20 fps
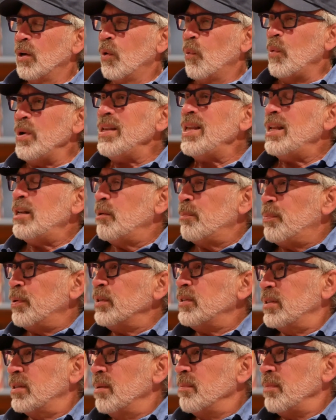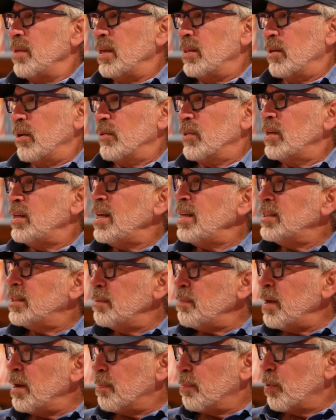we need to put something there. There needs
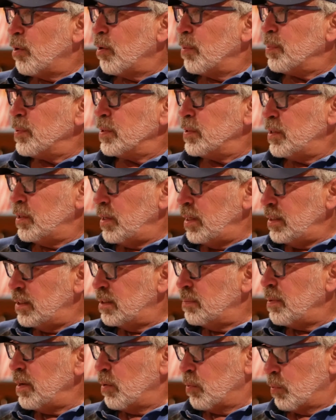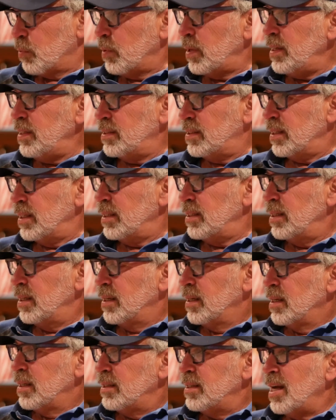to be a purpose. There needs to be a reason,
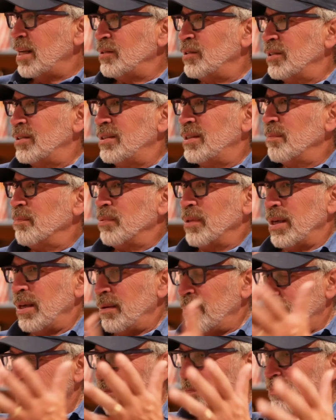not just simply,